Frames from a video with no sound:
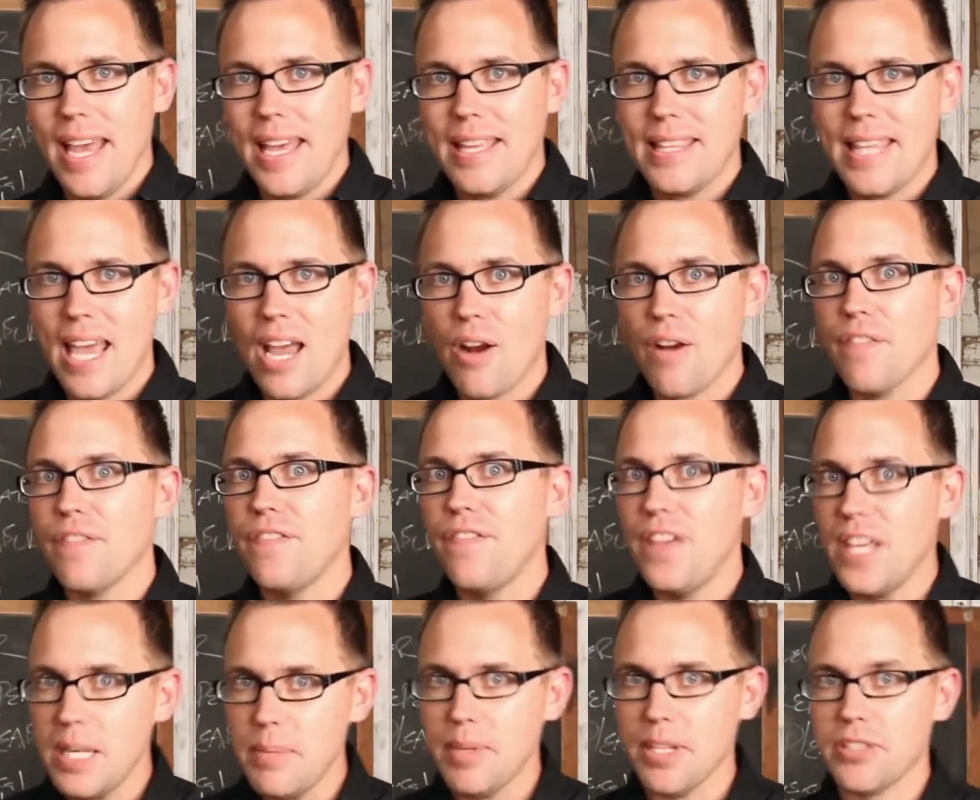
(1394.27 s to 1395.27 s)
And they are
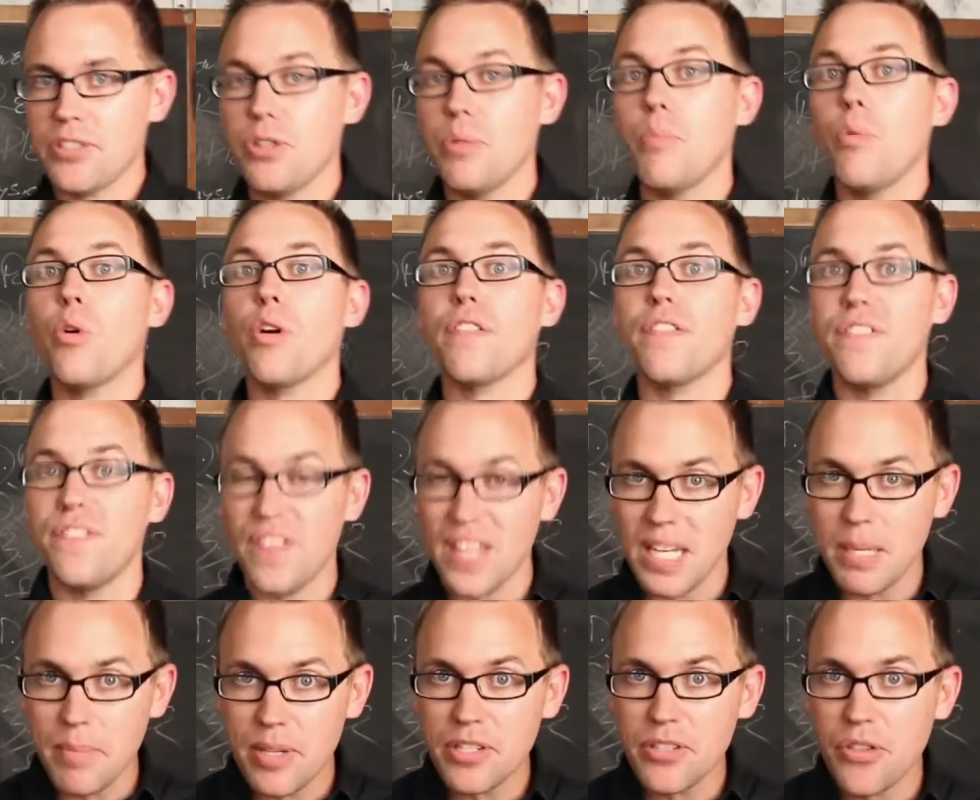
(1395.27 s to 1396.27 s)
venomous. The more
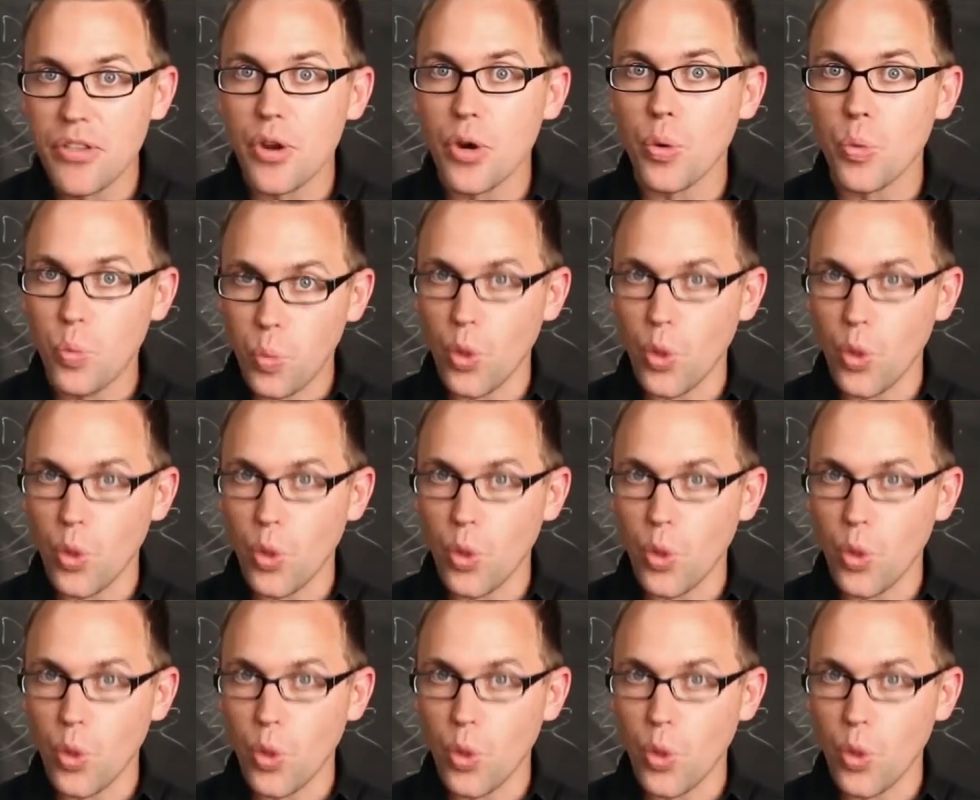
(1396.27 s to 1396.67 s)
venomous their